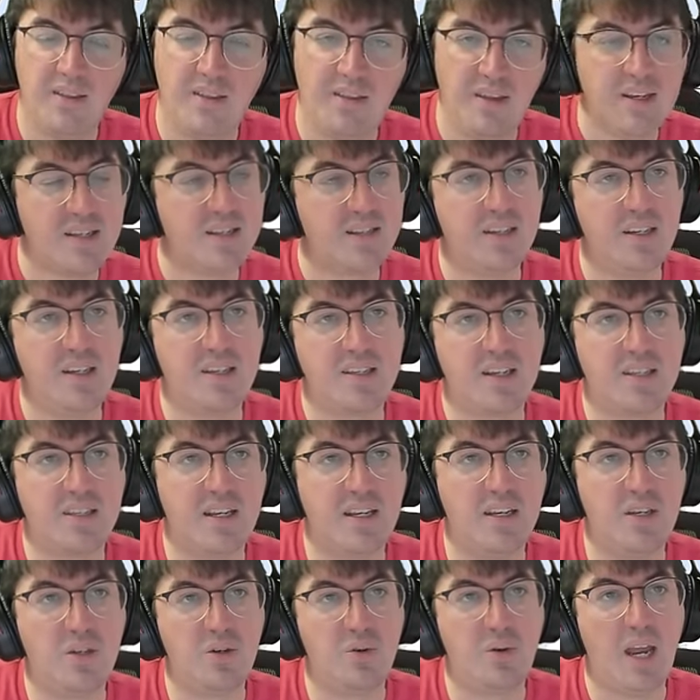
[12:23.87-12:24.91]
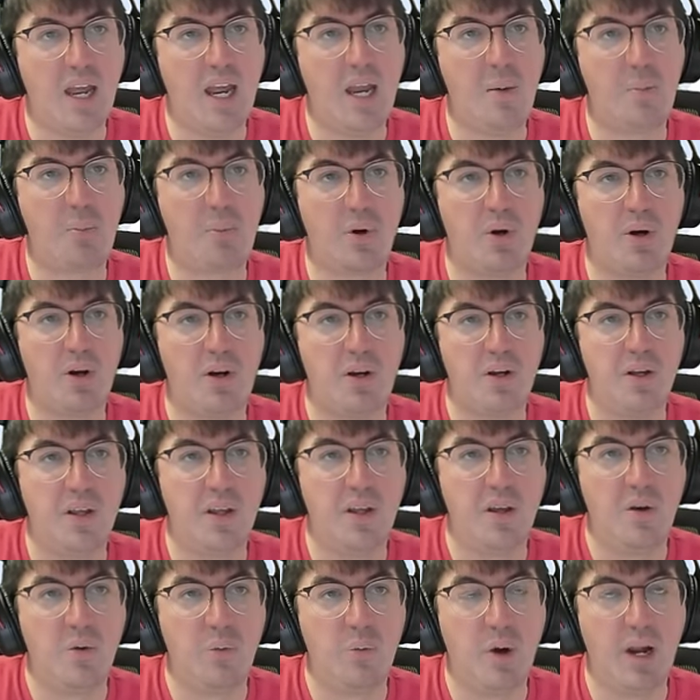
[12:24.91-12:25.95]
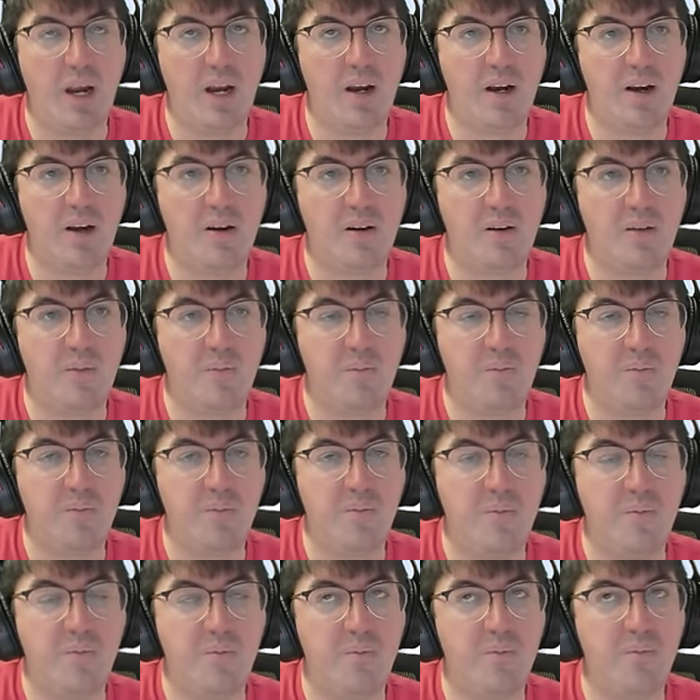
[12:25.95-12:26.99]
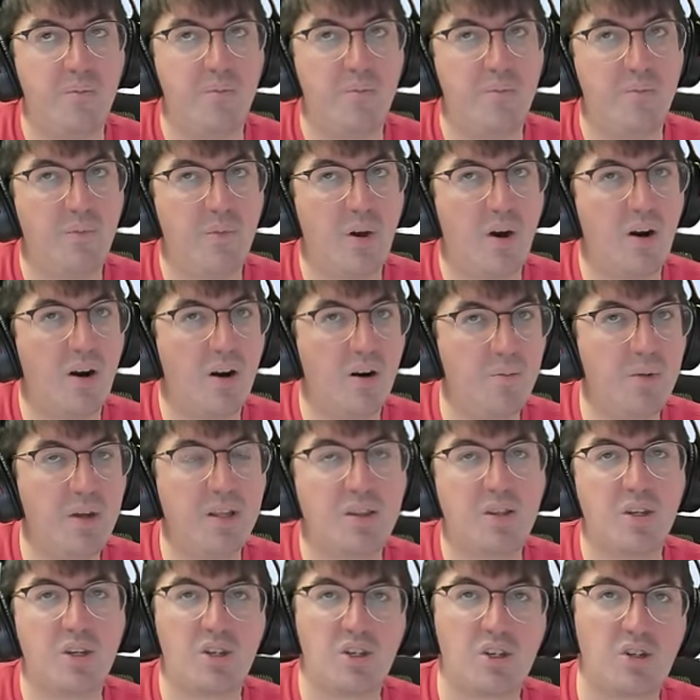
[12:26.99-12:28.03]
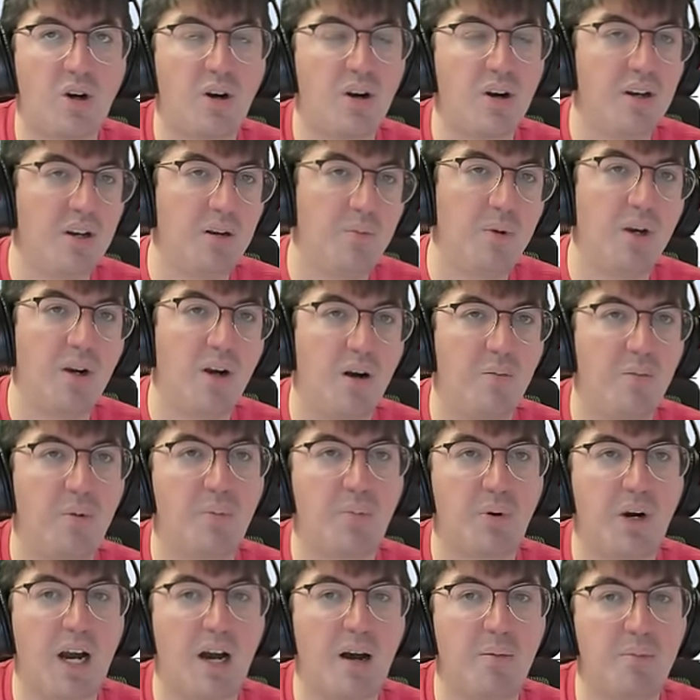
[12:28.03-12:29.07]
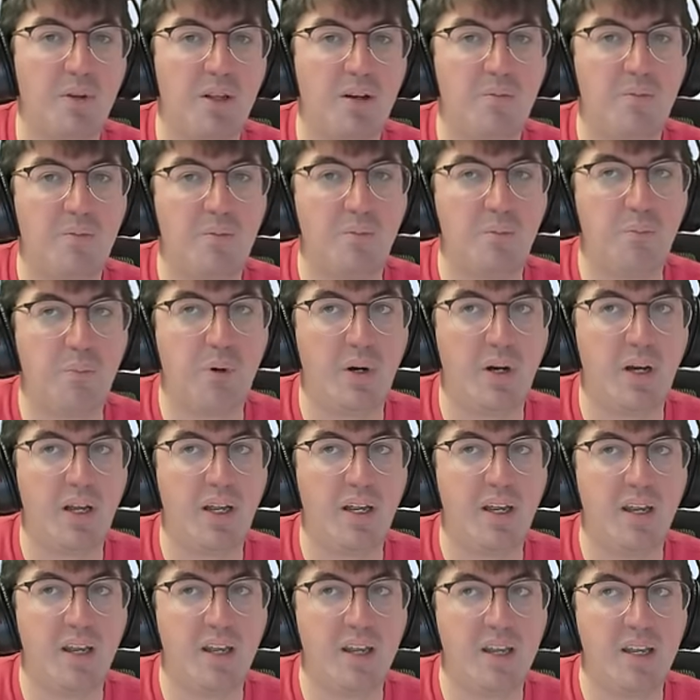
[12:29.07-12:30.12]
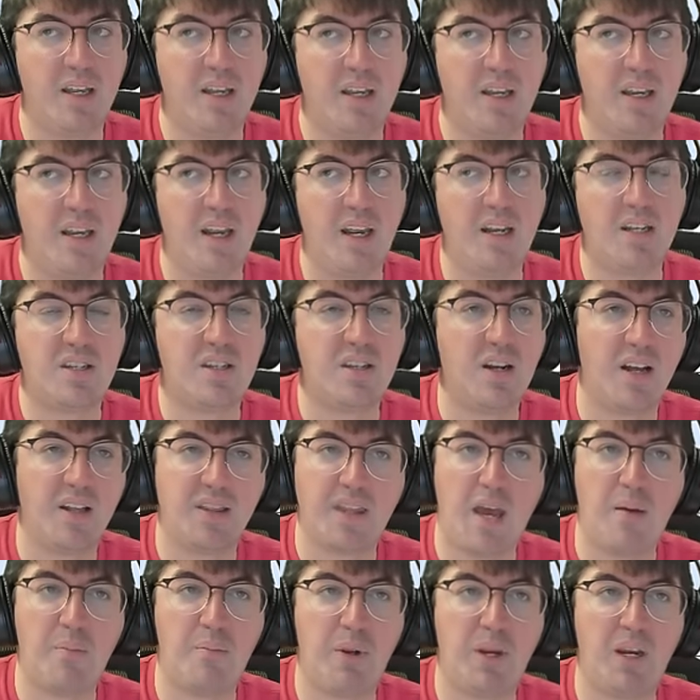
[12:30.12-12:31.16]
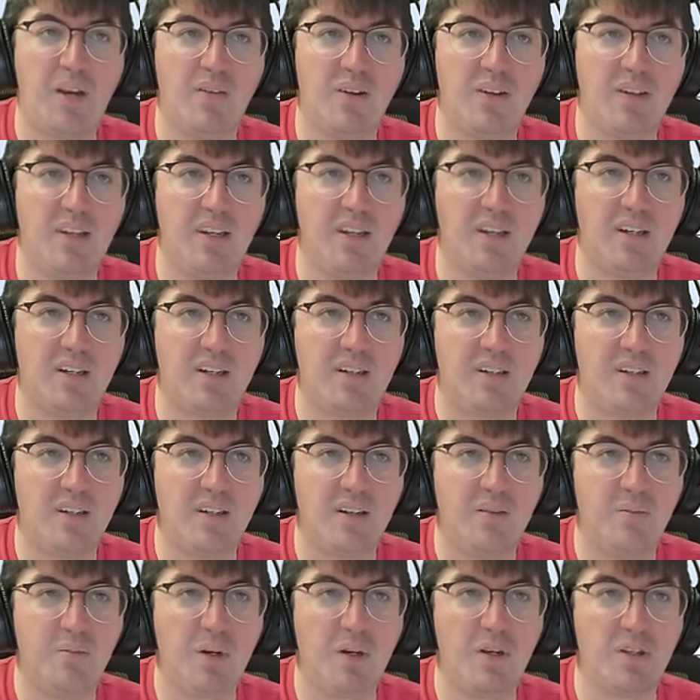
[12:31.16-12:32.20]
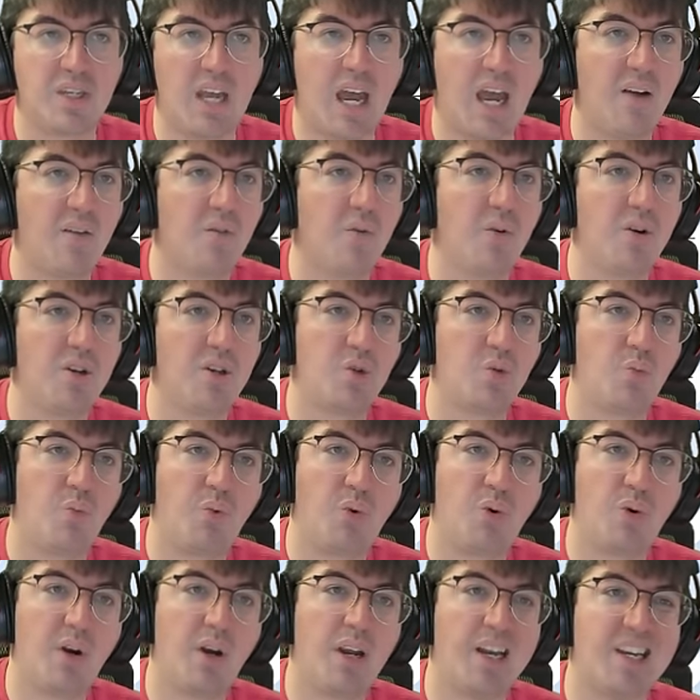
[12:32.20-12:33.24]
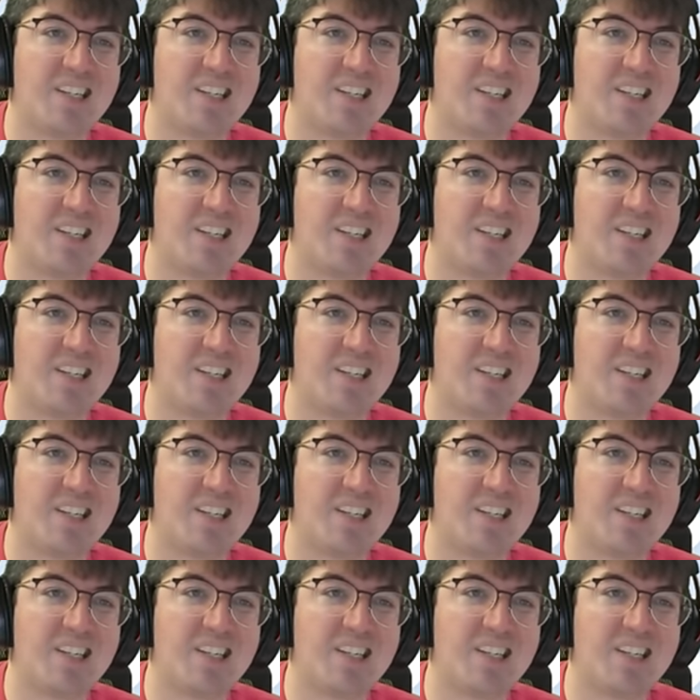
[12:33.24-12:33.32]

this leads us into April, where Aramintha is starting to become a problem, but it's not that big of a deal because everyone is more